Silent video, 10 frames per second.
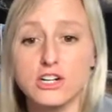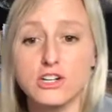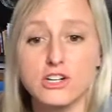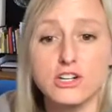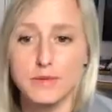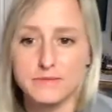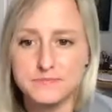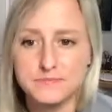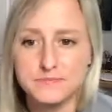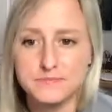common.
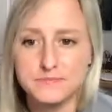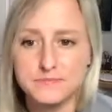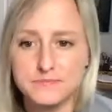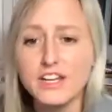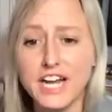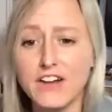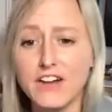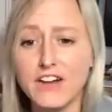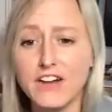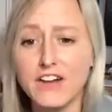Now, for
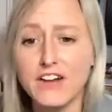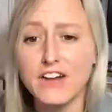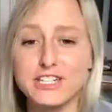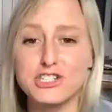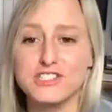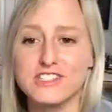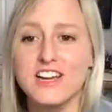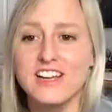HIPAA regulations,